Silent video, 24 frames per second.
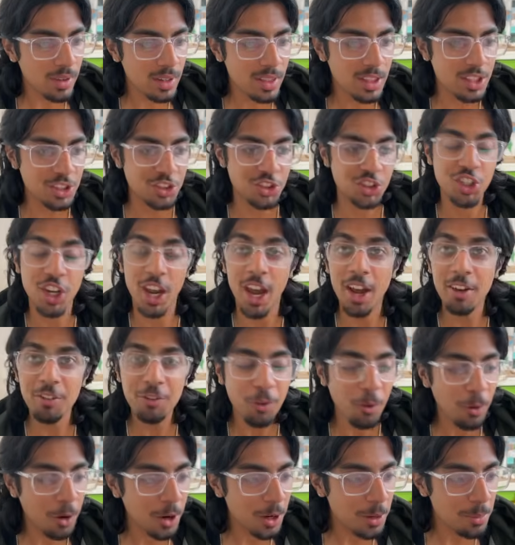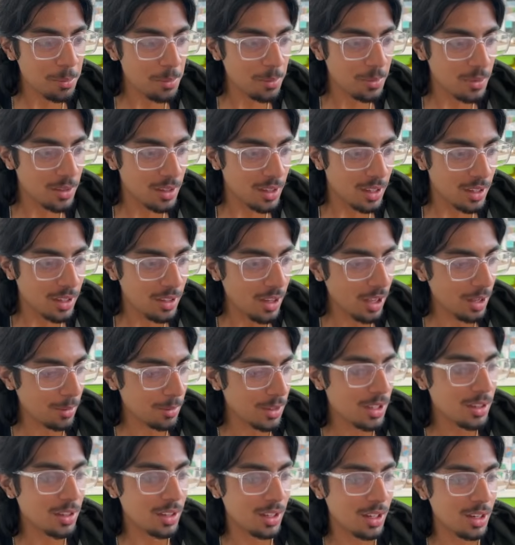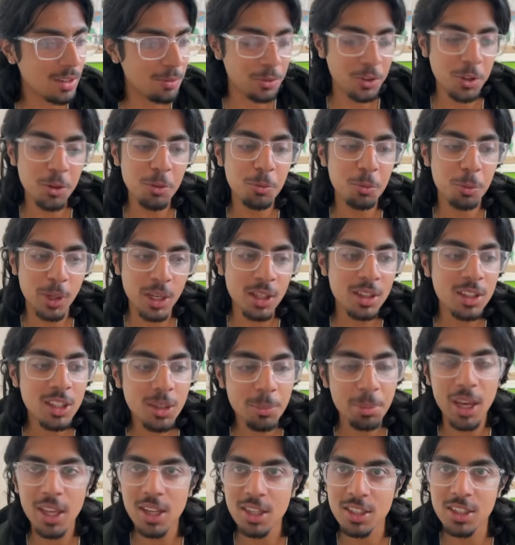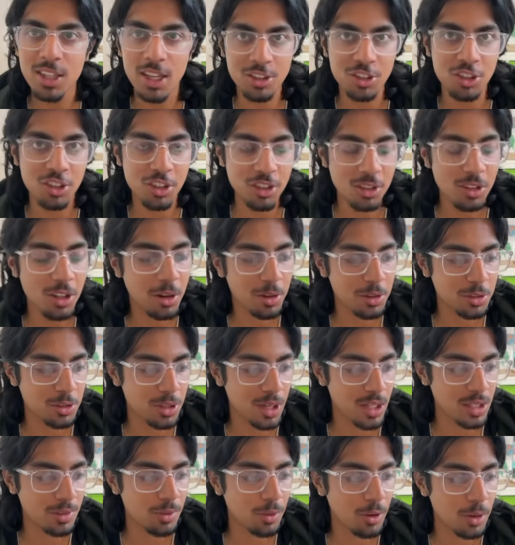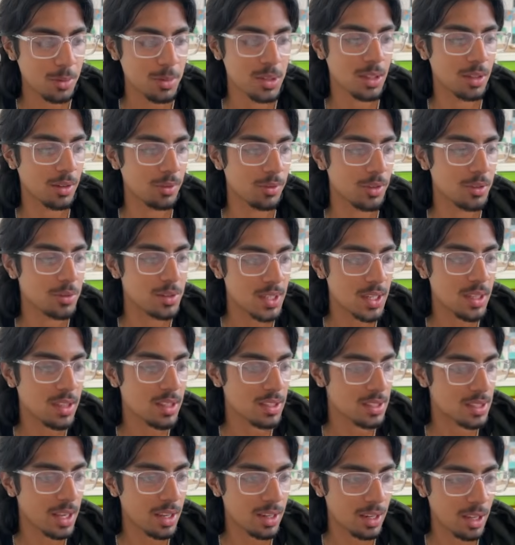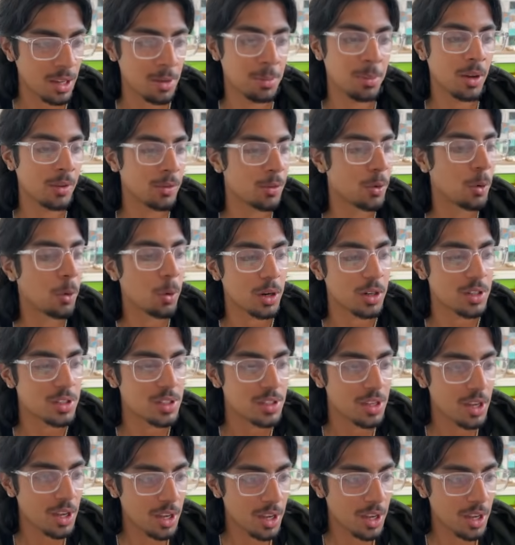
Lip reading: the jet form, yeah, I mean, if you really paid attention, you know it transforms, and if you've seen the set name, of course.